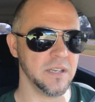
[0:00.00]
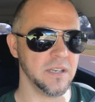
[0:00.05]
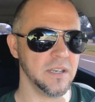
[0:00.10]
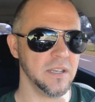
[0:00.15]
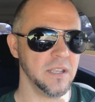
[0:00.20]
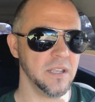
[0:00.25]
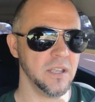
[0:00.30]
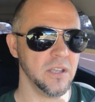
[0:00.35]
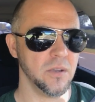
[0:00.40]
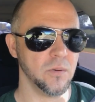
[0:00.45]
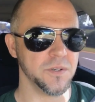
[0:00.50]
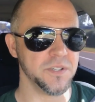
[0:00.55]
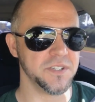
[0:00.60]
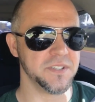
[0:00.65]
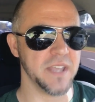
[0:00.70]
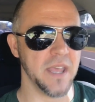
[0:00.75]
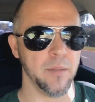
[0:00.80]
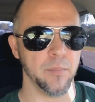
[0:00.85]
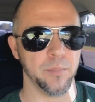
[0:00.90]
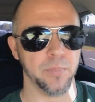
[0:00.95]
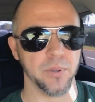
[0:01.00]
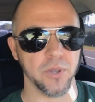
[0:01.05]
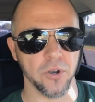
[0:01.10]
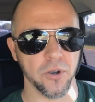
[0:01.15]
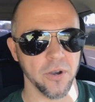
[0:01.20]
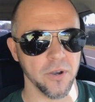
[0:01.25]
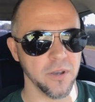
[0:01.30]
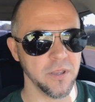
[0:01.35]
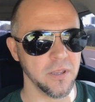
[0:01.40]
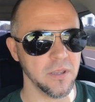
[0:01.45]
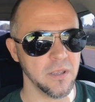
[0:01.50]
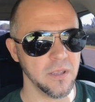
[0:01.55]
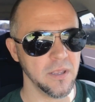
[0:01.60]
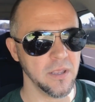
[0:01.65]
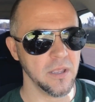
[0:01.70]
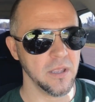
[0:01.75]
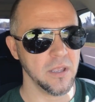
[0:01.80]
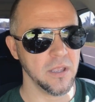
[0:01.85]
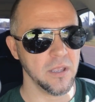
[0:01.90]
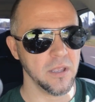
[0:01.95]
which is that blurred
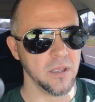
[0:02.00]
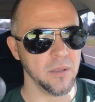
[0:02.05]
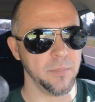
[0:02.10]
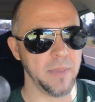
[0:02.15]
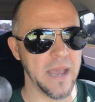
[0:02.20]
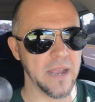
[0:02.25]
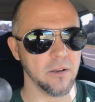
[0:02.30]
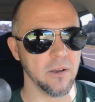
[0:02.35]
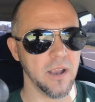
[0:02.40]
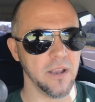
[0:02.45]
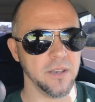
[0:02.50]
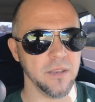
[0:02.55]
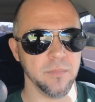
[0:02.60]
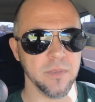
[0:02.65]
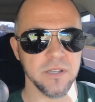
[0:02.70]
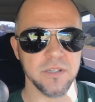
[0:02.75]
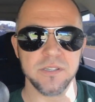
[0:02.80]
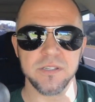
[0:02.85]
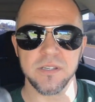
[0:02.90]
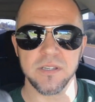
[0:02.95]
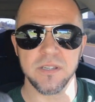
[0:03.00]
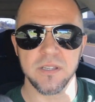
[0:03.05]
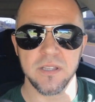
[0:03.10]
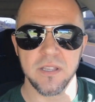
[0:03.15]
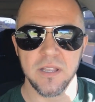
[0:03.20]
background image.